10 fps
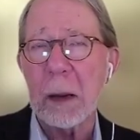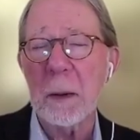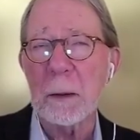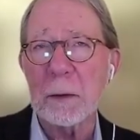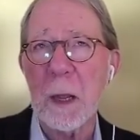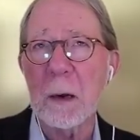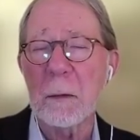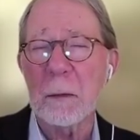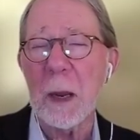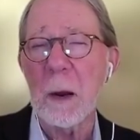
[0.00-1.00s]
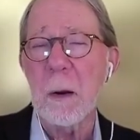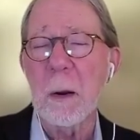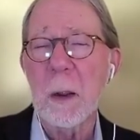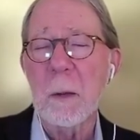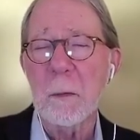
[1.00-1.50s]
standard of care
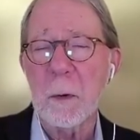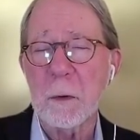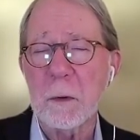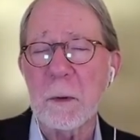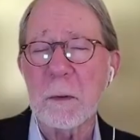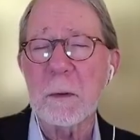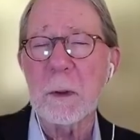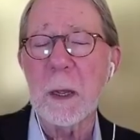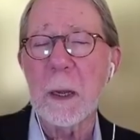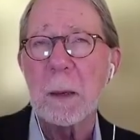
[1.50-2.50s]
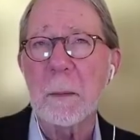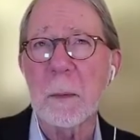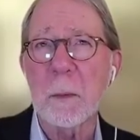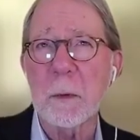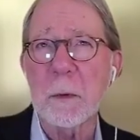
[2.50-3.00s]
versus
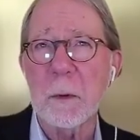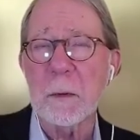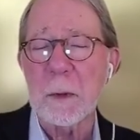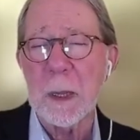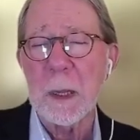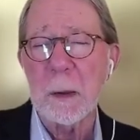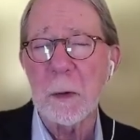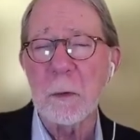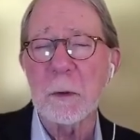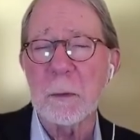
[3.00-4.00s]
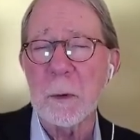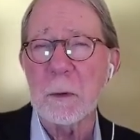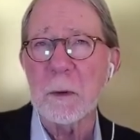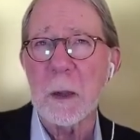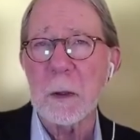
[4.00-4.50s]
the use of
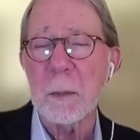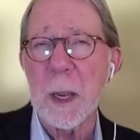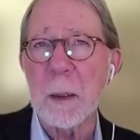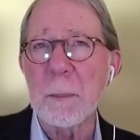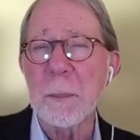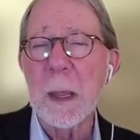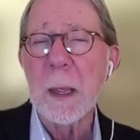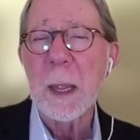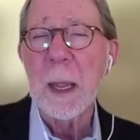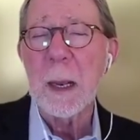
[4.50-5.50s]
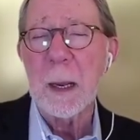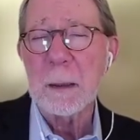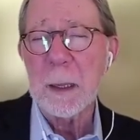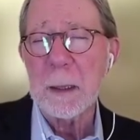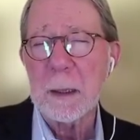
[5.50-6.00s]
guselkumab. And I
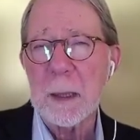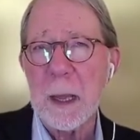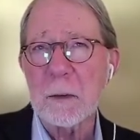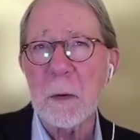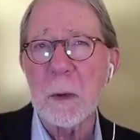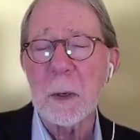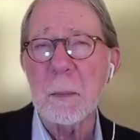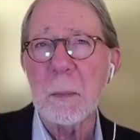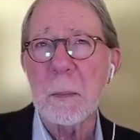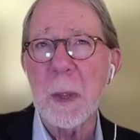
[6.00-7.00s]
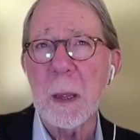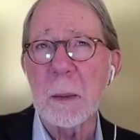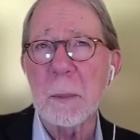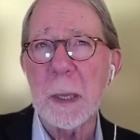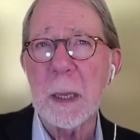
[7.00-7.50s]
think that that's going to
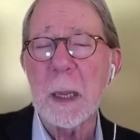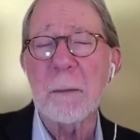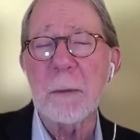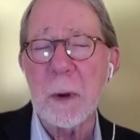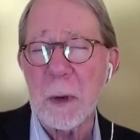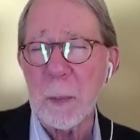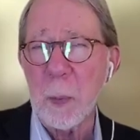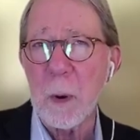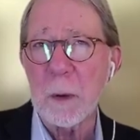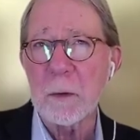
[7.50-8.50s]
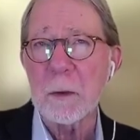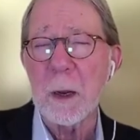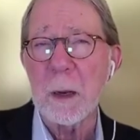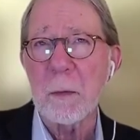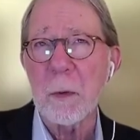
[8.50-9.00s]
be a very important
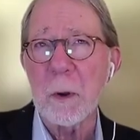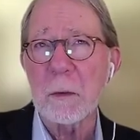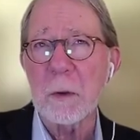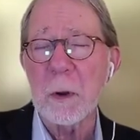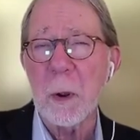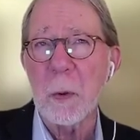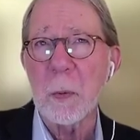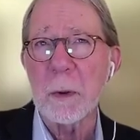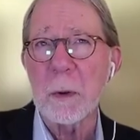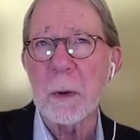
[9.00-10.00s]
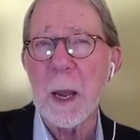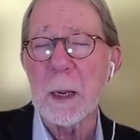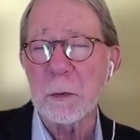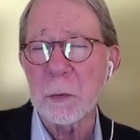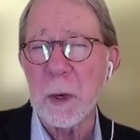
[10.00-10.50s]
study for us to know whether
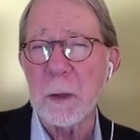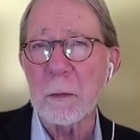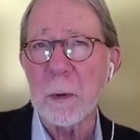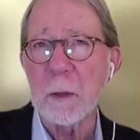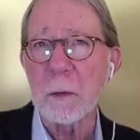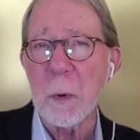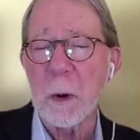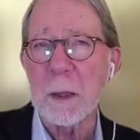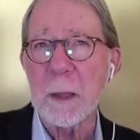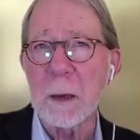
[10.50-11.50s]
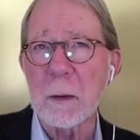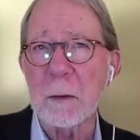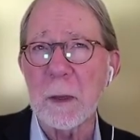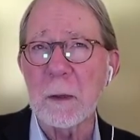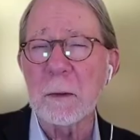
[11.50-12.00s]
IL-23s work in that
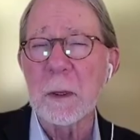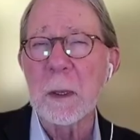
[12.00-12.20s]
disease.